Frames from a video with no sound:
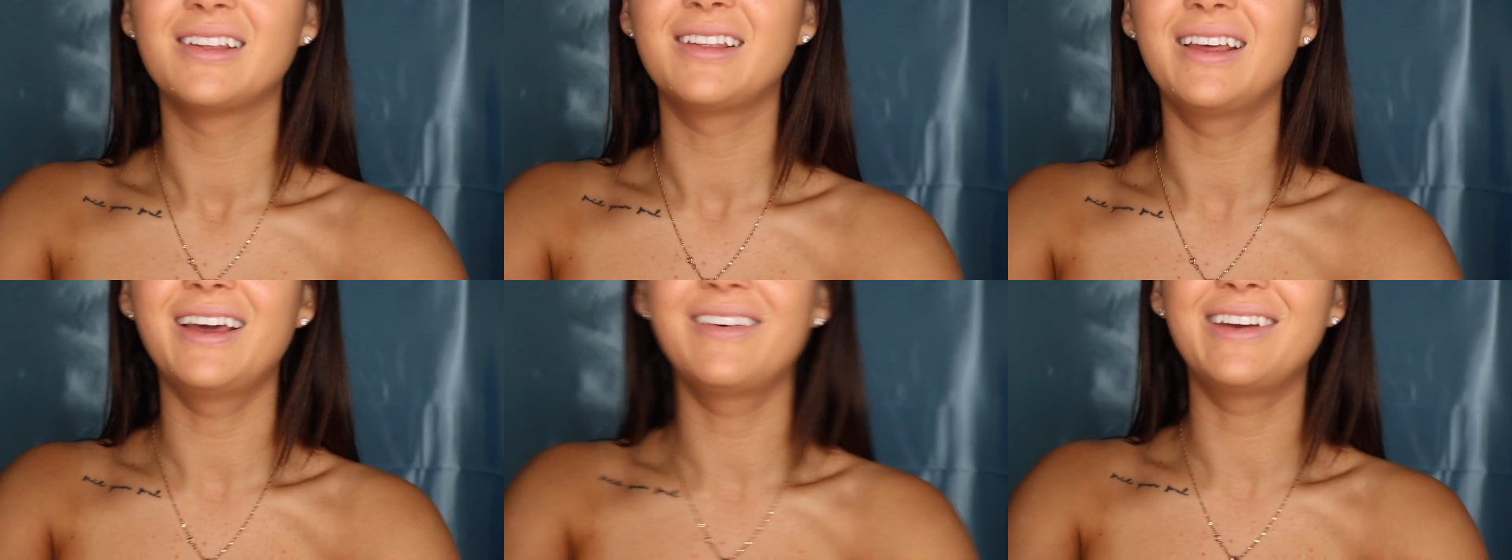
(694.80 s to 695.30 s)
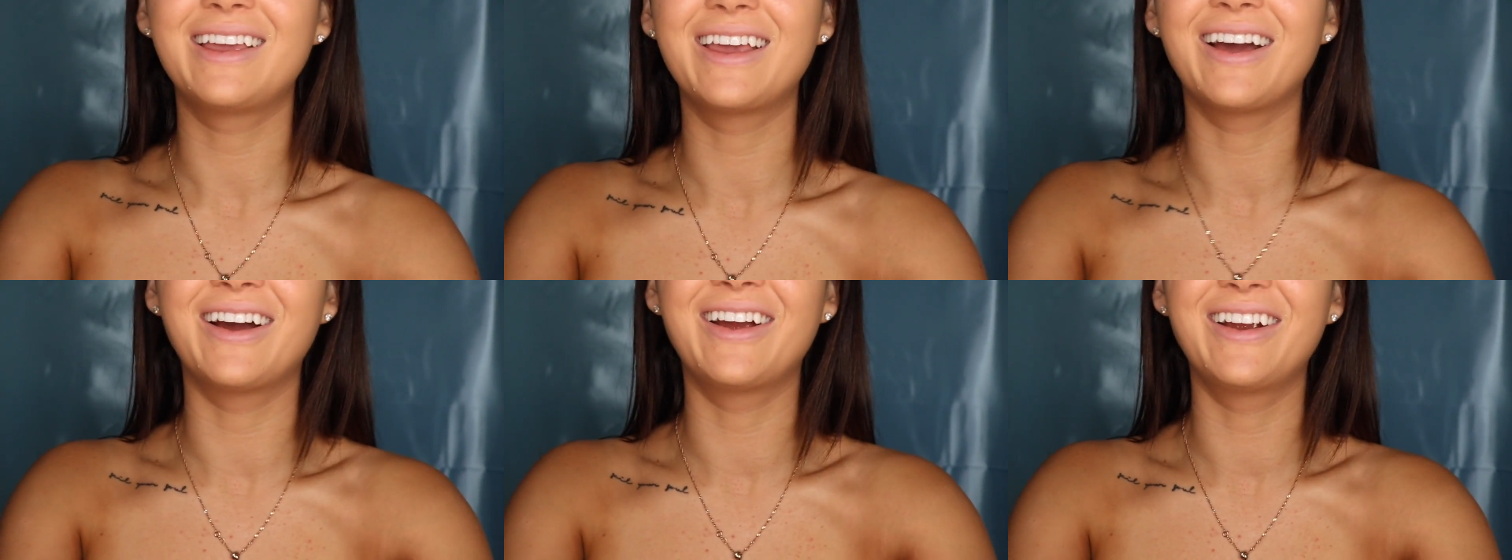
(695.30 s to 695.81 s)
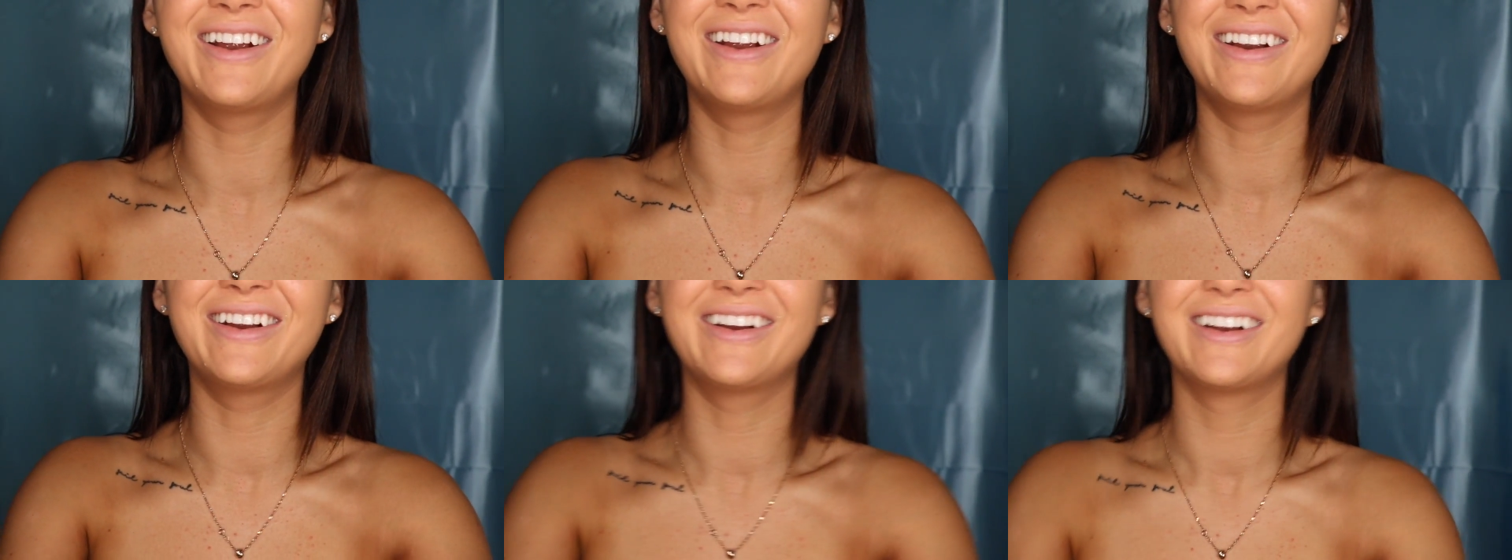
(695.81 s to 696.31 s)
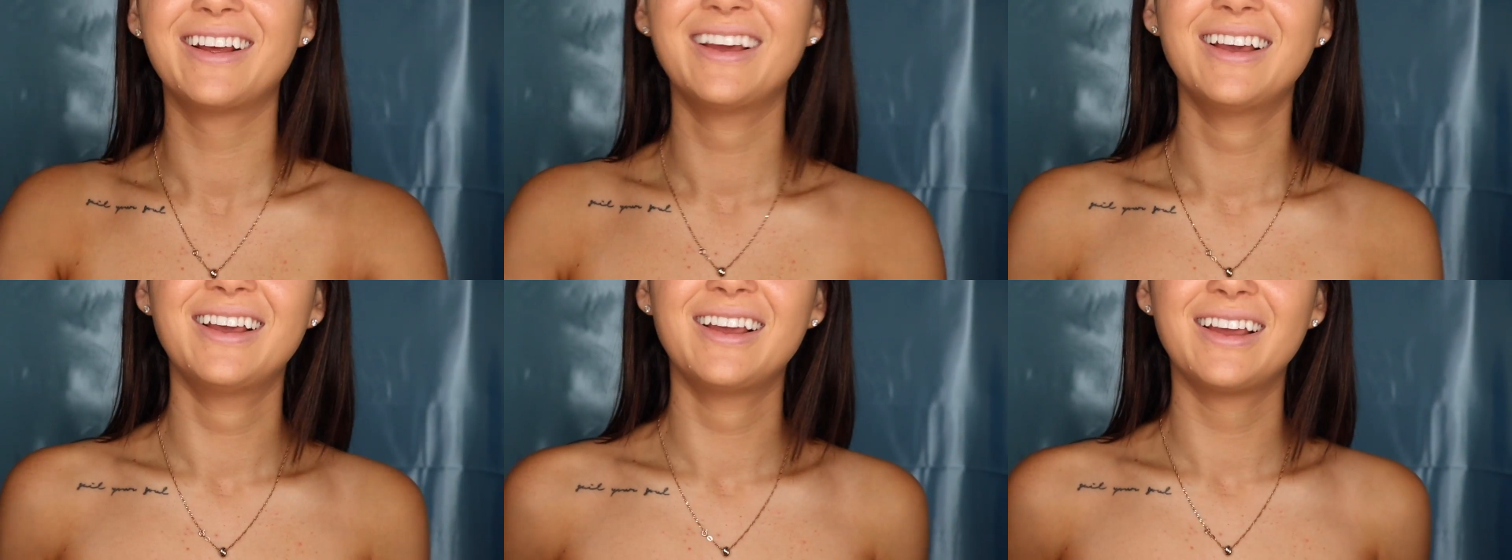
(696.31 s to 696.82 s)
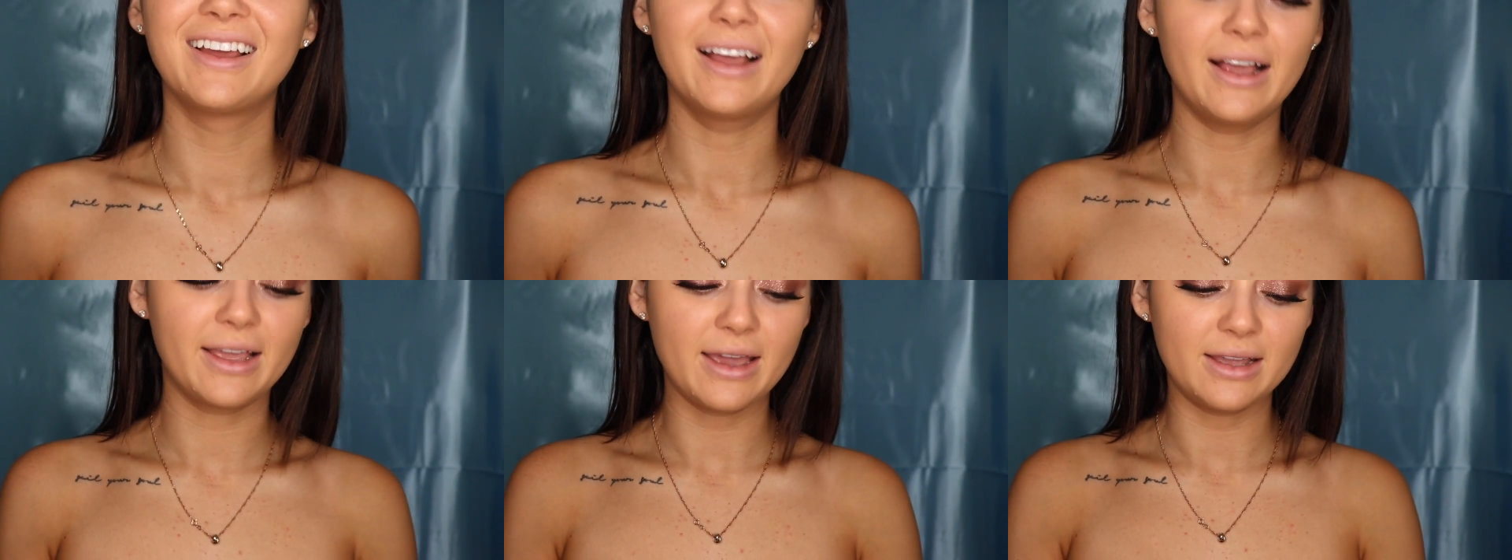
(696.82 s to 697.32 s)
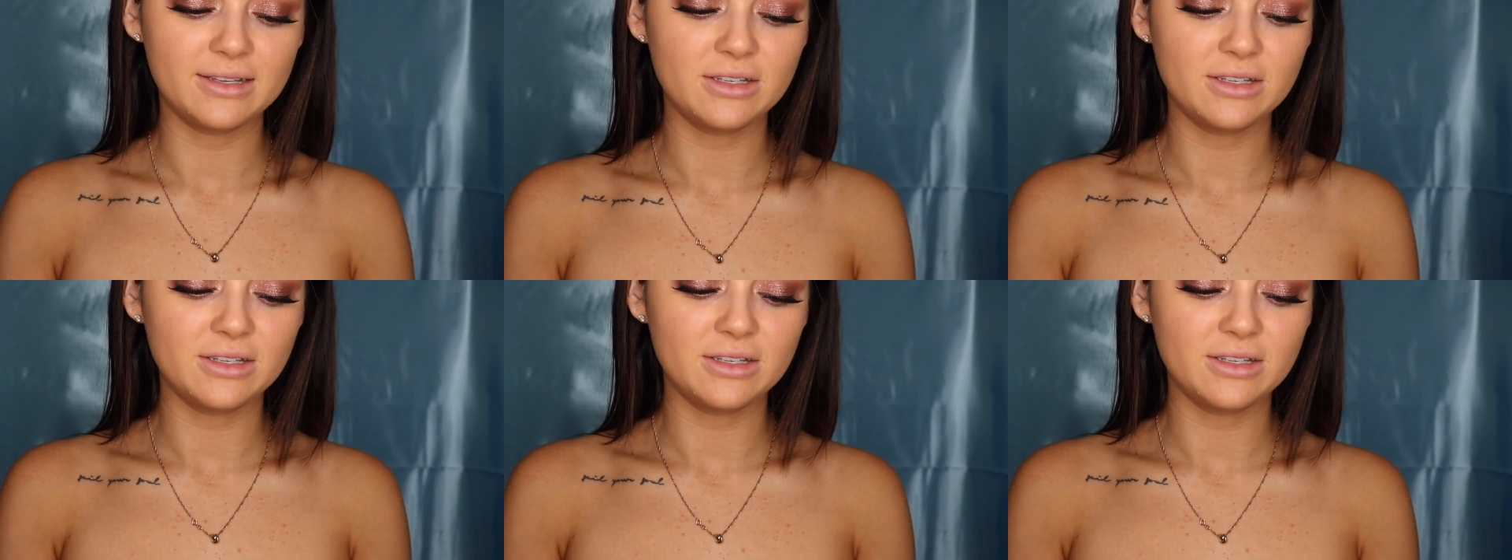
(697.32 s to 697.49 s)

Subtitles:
There we go. Okay,